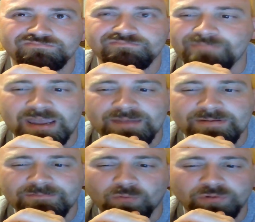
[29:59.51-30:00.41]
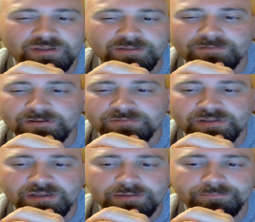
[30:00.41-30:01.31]
maybe 14,
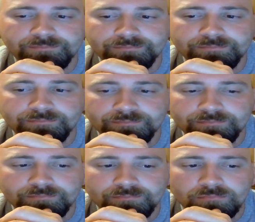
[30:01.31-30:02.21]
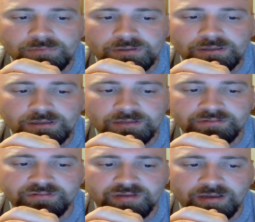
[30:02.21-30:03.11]
15 at
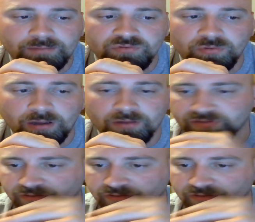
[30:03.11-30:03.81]
the time, so I was